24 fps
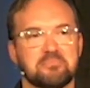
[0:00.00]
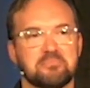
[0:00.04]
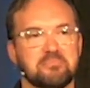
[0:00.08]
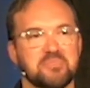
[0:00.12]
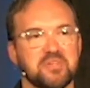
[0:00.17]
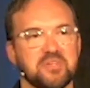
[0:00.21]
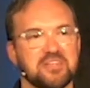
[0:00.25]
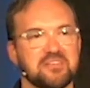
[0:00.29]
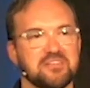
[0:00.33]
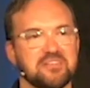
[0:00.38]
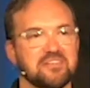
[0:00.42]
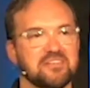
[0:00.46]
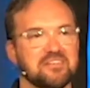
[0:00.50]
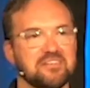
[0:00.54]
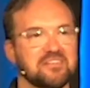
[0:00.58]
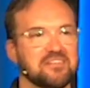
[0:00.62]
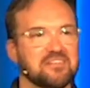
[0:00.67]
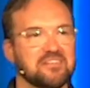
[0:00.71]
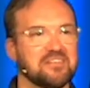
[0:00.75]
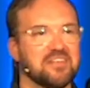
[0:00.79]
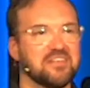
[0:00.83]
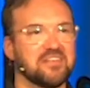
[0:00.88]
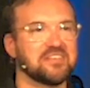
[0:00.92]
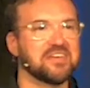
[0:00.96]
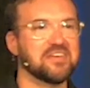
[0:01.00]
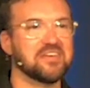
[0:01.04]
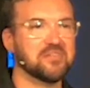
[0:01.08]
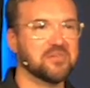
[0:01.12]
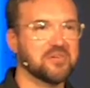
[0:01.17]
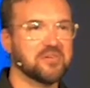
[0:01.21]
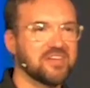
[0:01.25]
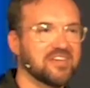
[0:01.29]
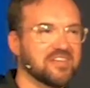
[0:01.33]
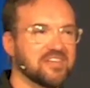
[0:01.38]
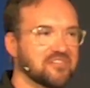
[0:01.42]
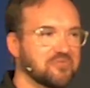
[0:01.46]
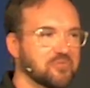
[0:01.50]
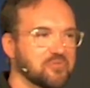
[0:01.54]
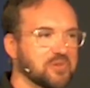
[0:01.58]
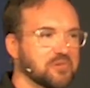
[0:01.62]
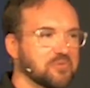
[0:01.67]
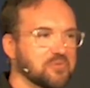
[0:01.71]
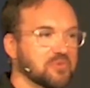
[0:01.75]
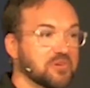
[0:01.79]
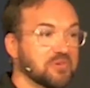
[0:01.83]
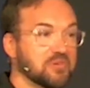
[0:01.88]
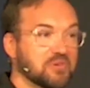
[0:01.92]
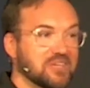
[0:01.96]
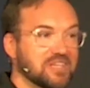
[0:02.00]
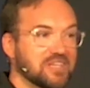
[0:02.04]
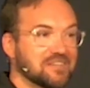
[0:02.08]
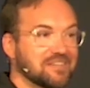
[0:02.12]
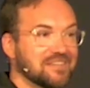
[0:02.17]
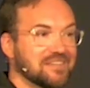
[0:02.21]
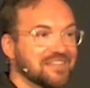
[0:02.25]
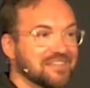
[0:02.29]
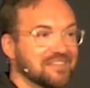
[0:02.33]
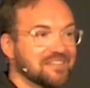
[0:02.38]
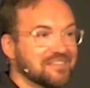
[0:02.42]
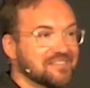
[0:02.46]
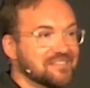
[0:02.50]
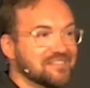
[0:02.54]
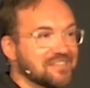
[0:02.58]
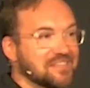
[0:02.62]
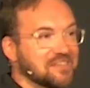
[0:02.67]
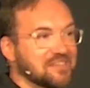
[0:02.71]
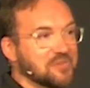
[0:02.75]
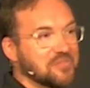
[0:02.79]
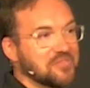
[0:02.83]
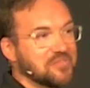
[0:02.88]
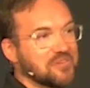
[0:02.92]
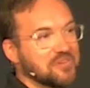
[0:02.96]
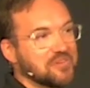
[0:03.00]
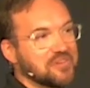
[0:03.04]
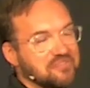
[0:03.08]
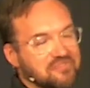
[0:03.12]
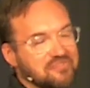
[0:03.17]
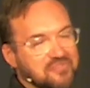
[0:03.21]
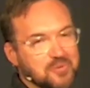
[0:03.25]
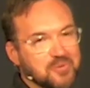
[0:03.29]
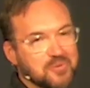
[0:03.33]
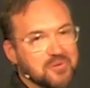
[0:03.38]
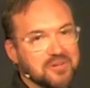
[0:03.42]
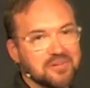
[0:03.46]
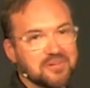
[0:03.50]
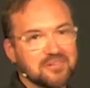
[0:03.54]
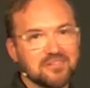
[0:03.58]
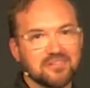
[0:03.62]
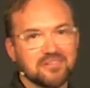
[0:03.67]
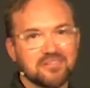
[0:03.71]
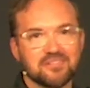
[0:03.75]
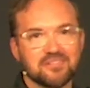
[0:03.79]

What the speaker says: But on the other hand, if we reread Ezekiel 34,